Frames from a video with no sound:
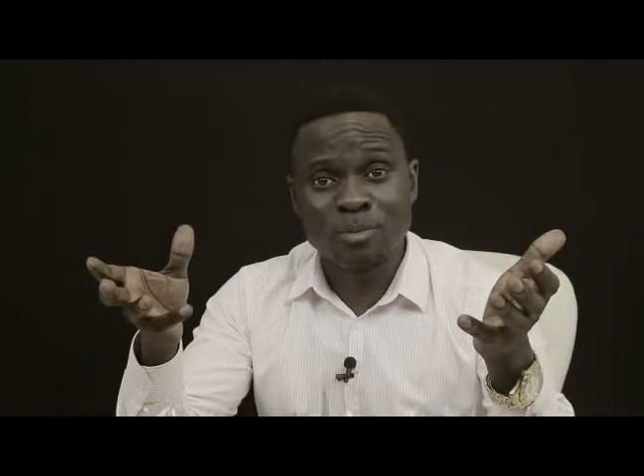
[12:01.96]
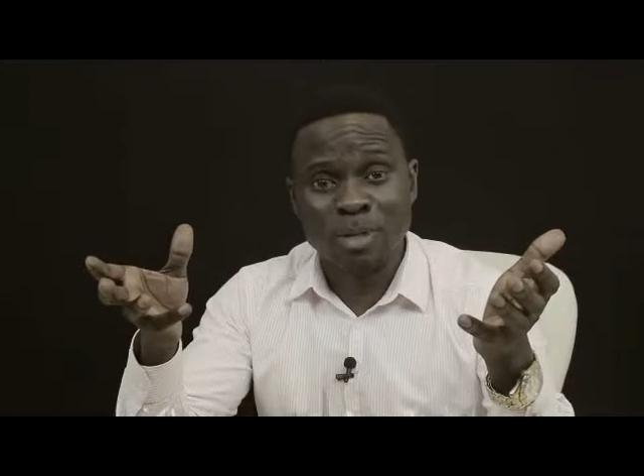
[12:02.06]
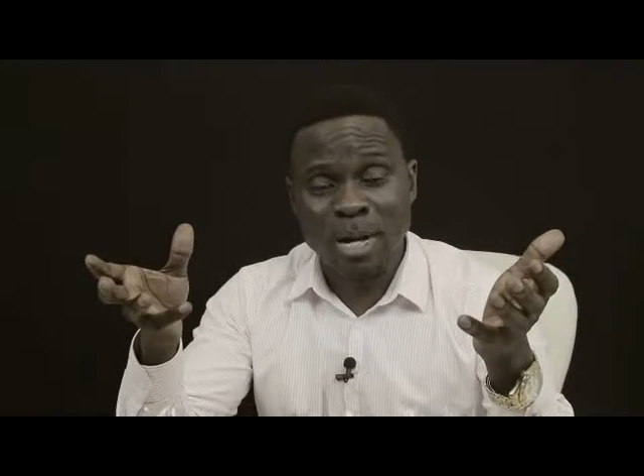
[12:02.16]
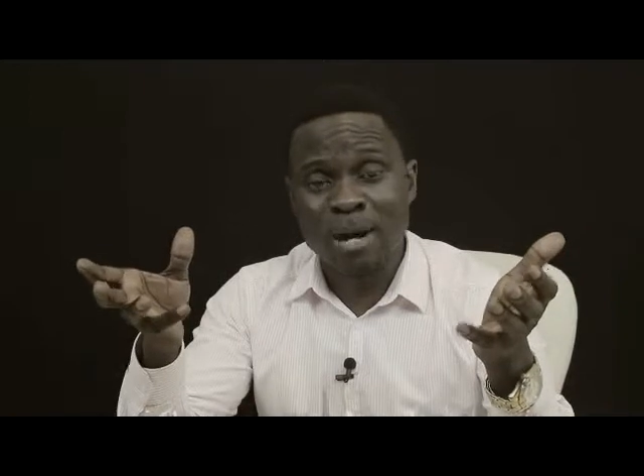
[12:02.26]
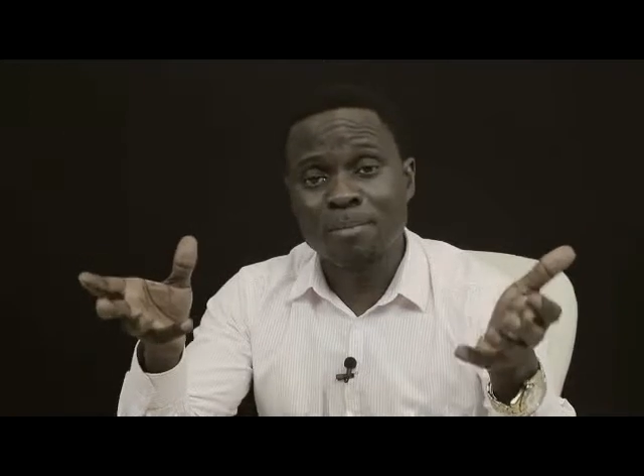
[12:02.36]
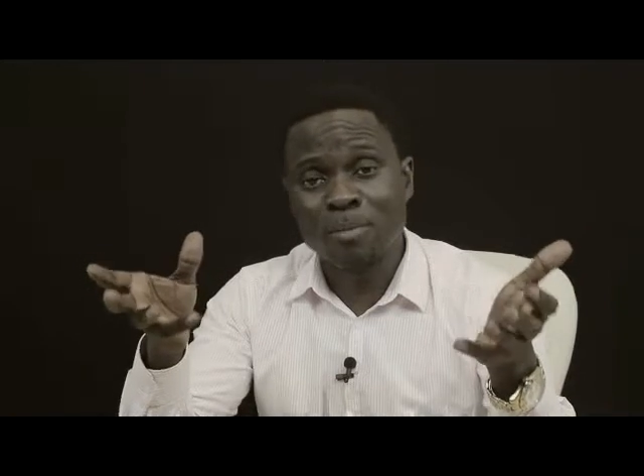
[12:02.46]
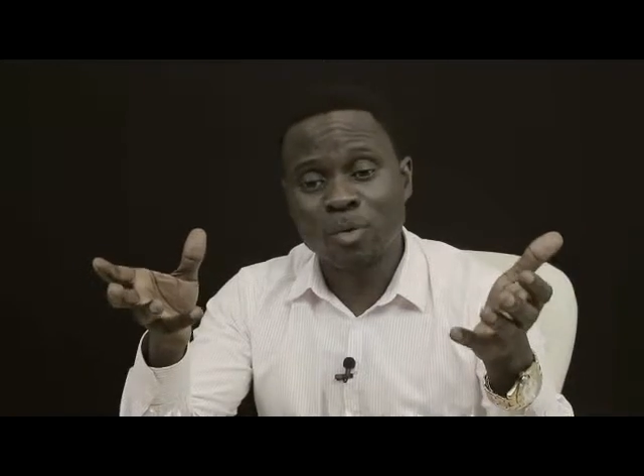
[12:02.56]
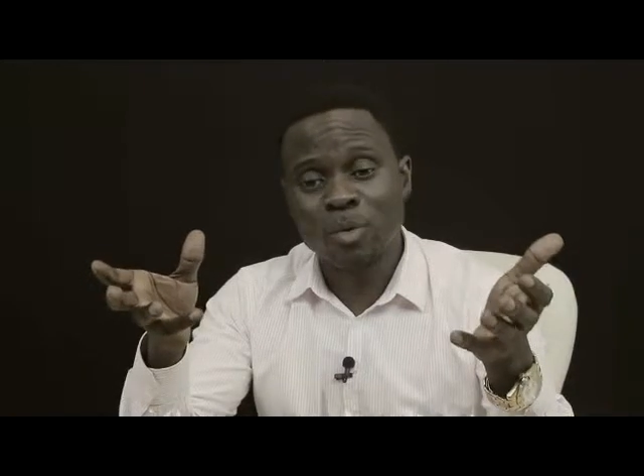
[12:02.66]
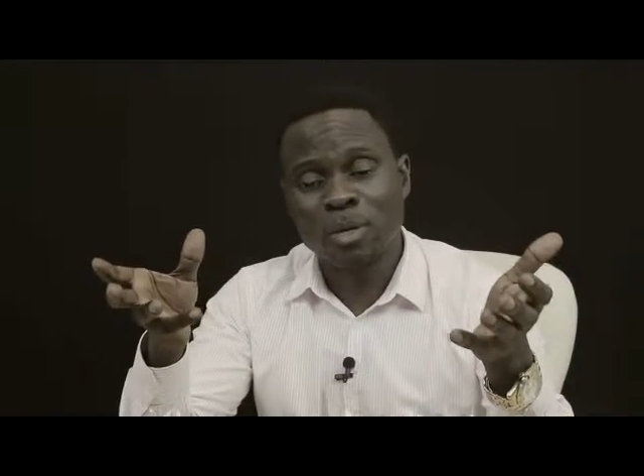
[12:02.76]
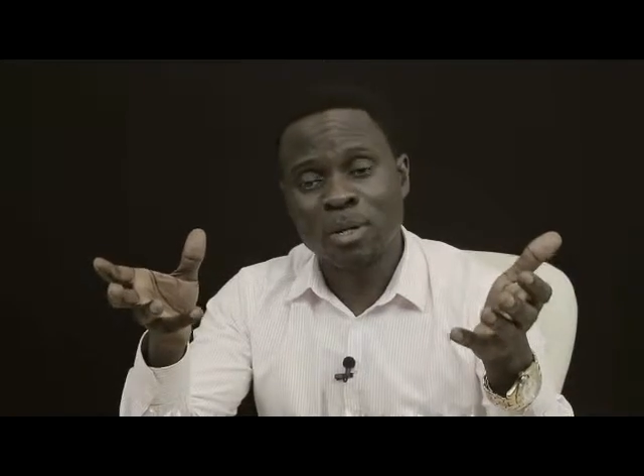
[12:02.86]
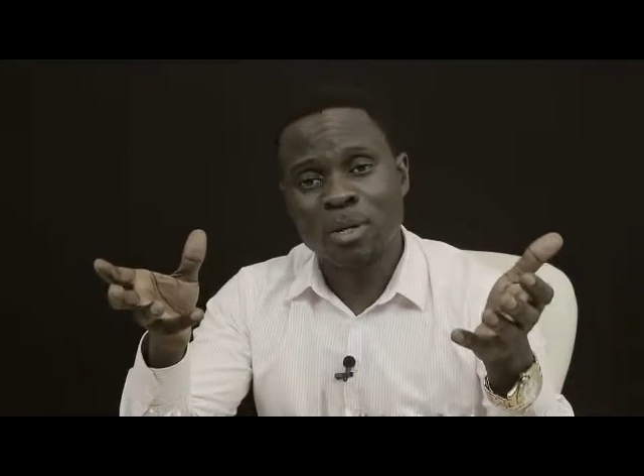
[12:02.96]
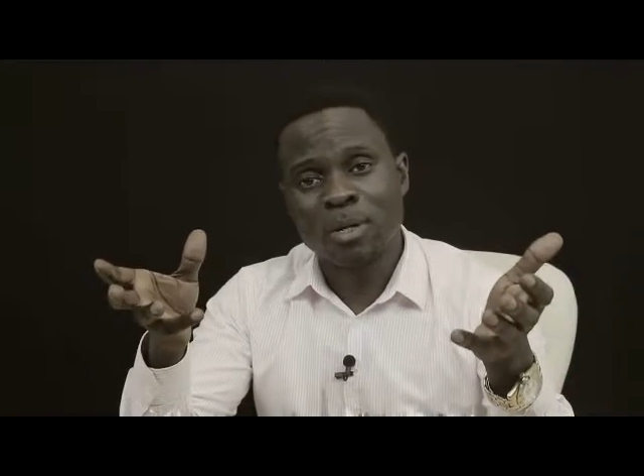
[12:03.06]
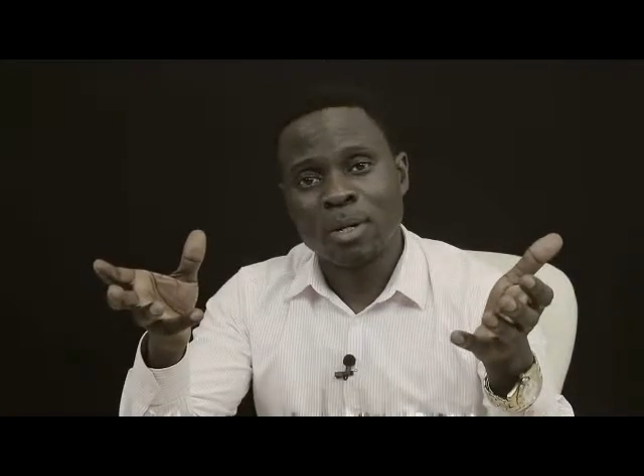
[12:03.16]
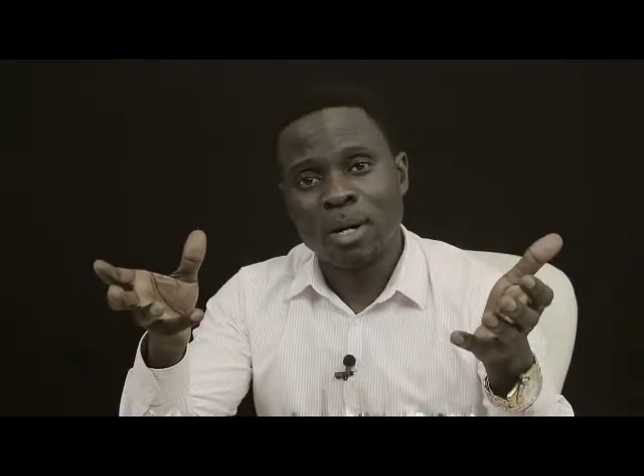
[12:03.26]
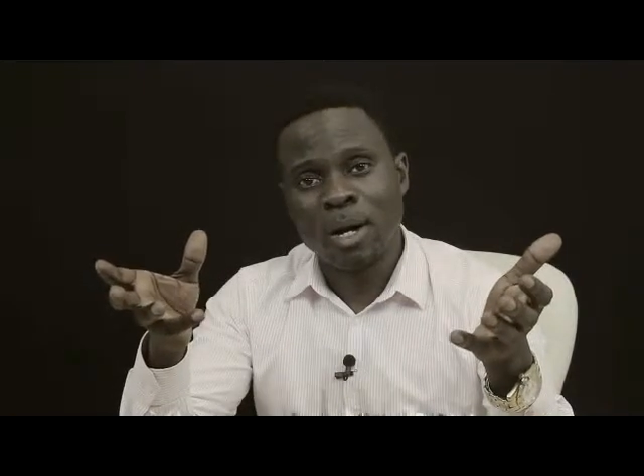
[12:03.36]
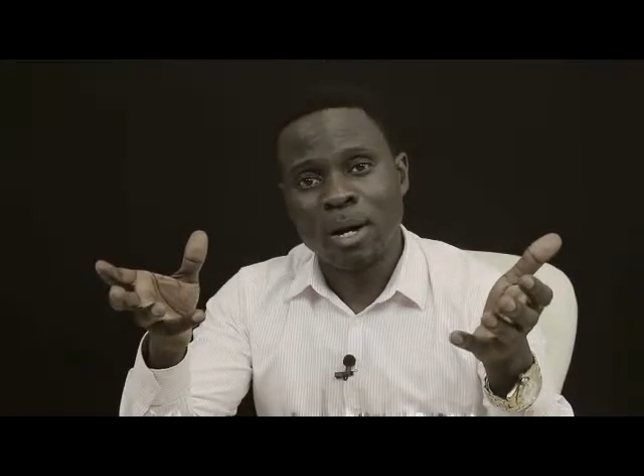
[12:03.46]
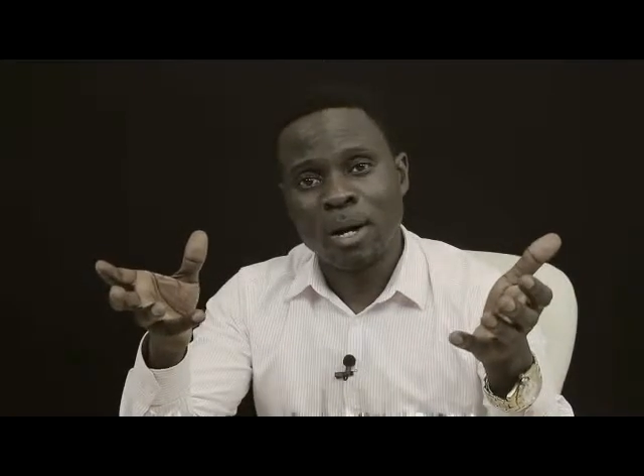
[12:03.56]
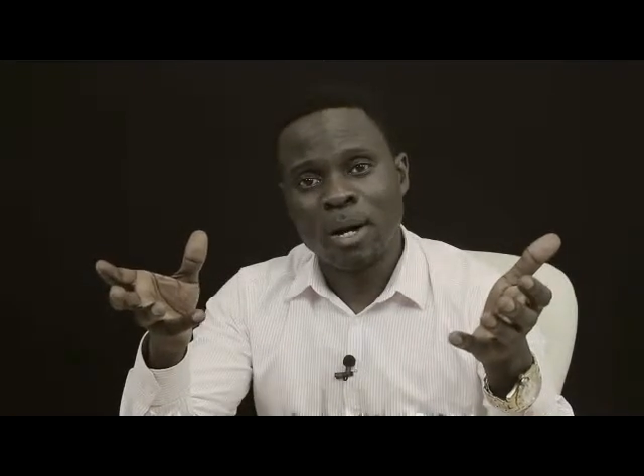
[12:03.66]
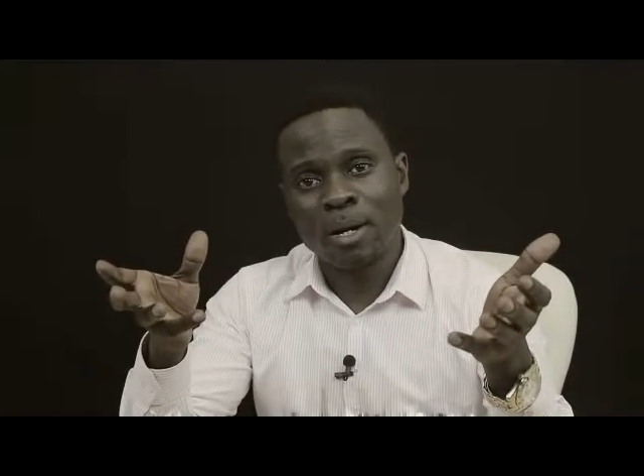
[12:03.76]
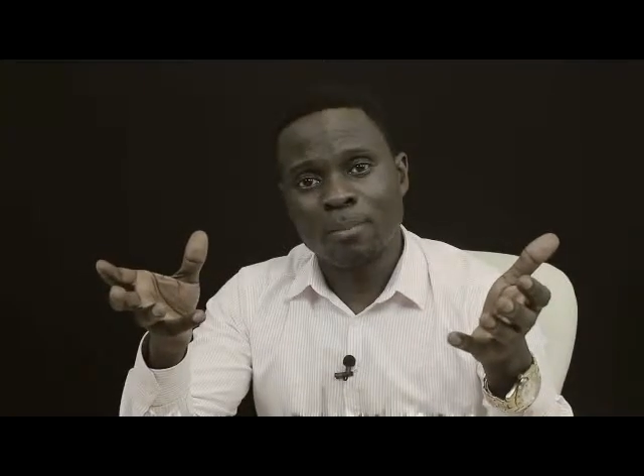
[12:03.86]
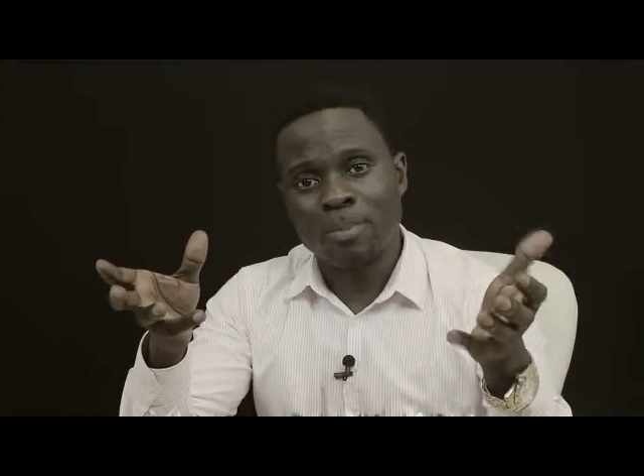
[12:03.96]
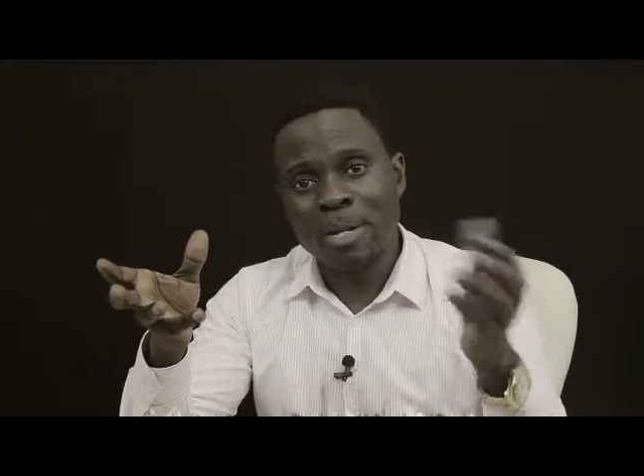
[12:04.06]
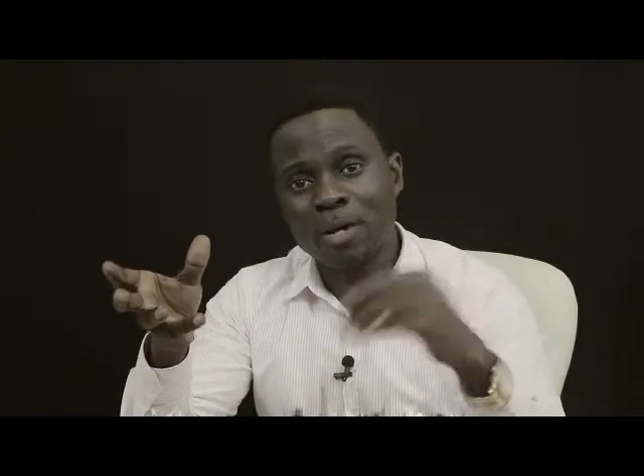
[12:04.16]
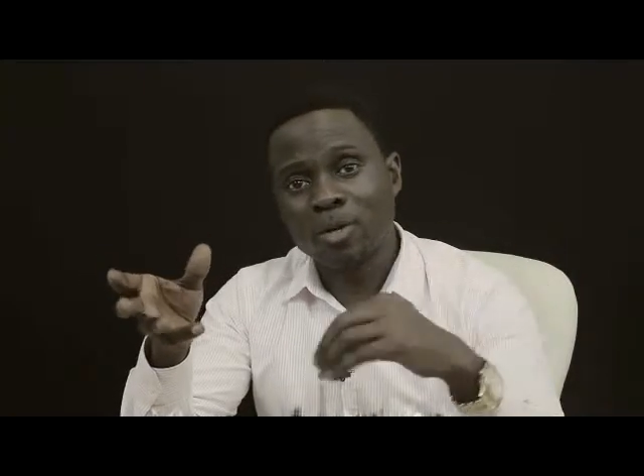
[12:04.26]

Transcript: become more better